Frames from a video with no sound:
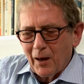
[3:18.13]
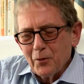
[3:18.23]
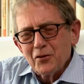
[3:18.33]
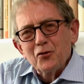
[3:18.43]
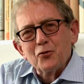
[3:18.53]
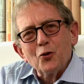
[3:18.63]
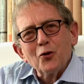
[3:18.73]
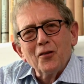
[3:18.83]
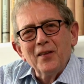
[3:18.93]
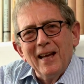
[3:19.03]
want to
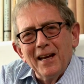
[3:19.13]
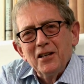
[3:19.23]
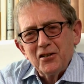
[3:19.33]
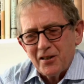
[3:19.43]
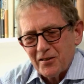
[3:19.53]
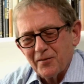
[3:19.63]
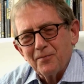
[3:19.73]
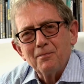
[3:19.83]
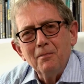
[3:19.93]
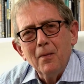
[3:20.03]
draw on the energies of
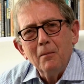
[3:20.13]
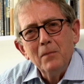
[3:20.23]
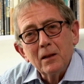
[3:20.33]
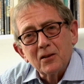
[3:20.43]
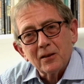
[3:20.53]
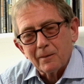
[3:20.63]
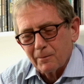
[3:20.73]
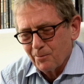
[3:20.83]
Milton,